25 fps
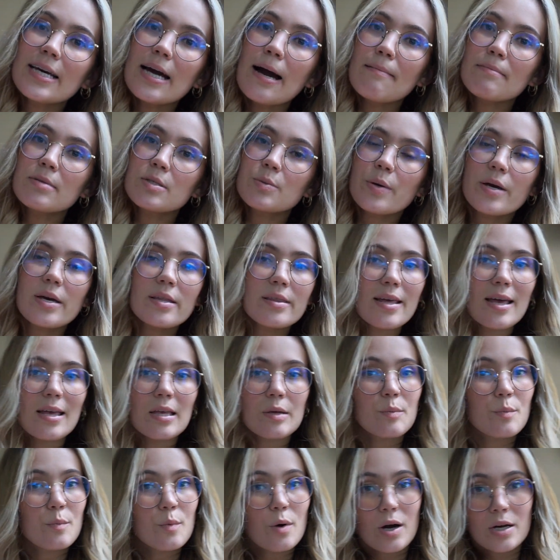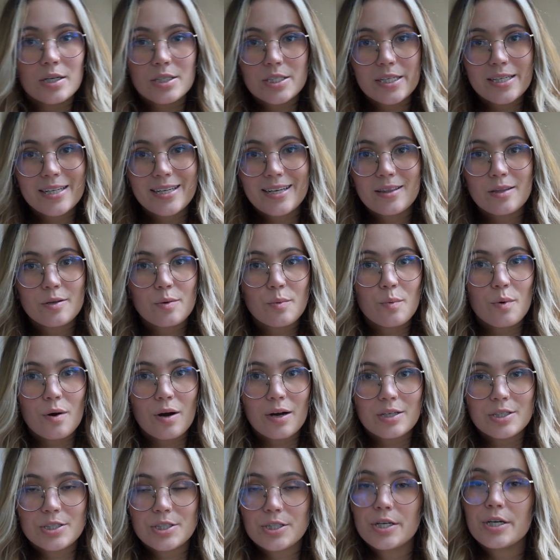comes with and wash it in the
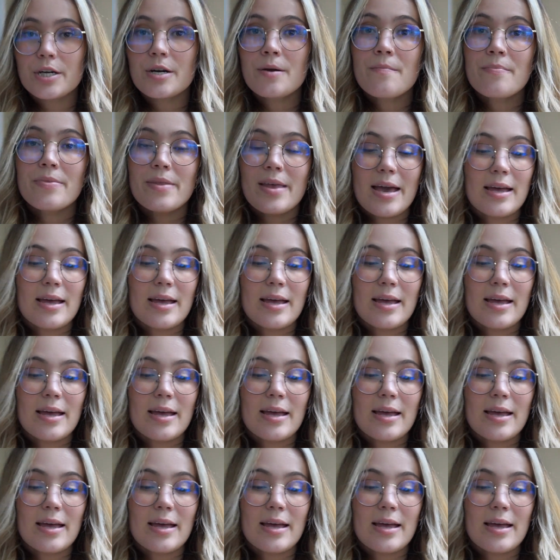washer,